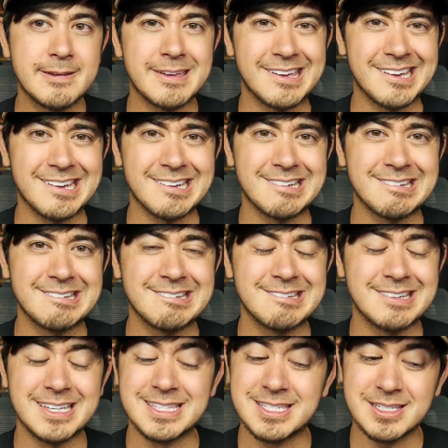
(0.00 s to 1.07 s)
yeah,
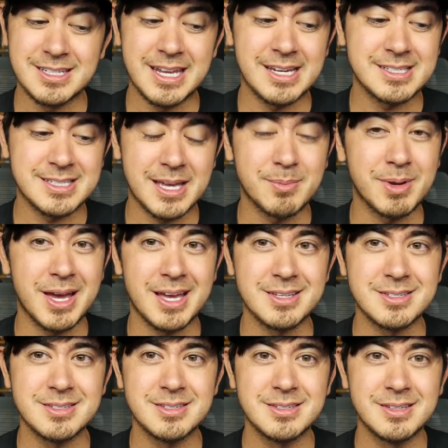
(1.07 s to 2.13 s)
until next time,
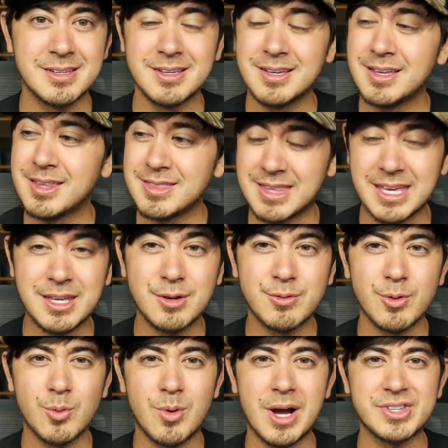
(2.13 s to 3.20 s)
guys. Thank you
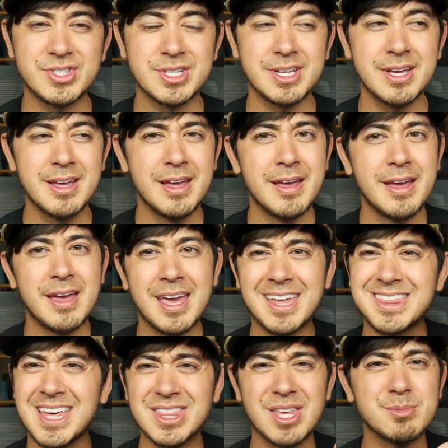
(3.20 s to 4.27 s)
for watching.
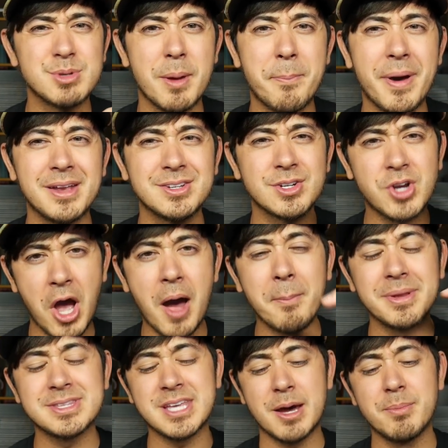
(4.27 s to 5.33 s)
Hit that thumbs up button.
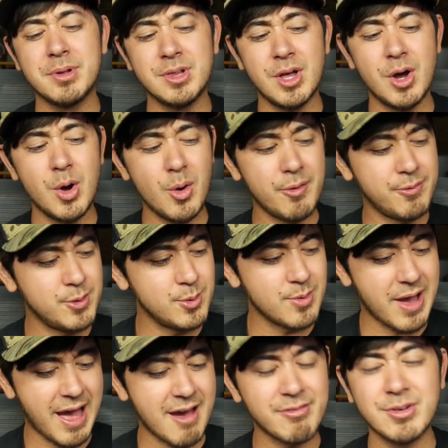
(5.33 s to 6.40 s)
Comment down below if you
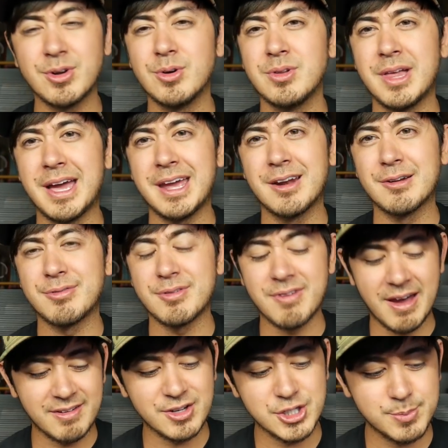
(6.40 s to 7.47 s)
have an Olight or if you've
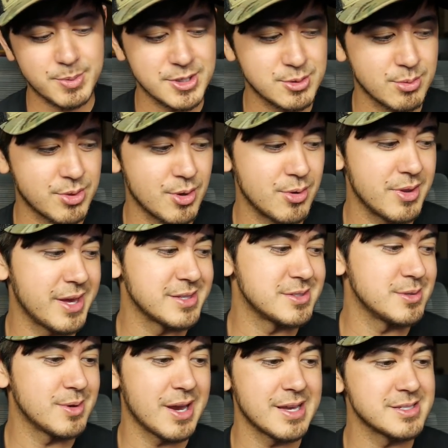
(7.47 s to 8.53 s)
had experience with Olights.
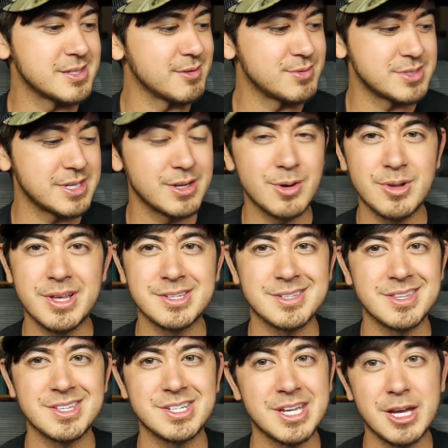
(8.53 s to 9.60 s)
You guys have seen Olights
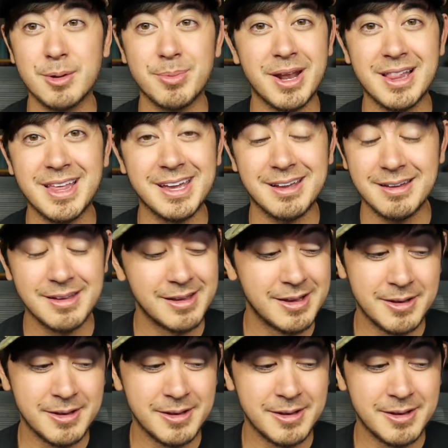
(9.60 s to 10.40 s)
on the channel, but I like